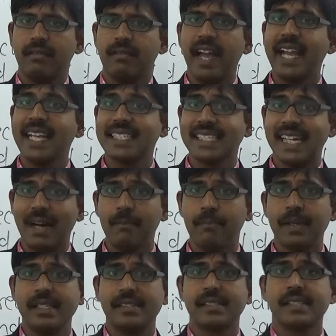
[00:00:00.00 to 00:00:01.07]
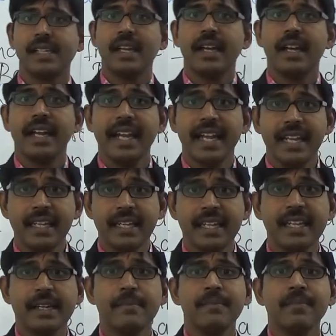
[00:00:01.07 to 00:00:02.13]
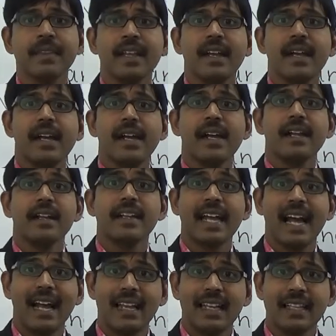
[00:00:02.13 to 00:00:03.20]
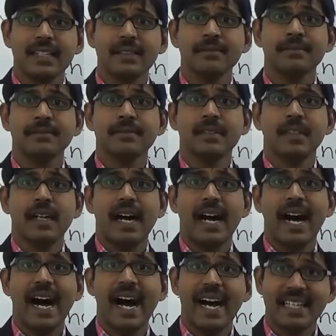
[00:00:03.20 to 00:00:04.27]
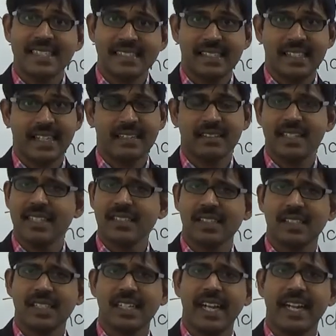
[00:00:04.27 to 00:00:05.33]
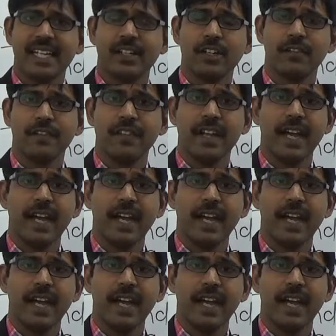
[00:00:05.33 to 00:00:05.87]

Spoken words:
examples: indium, gallium, arsenic. These are the kind of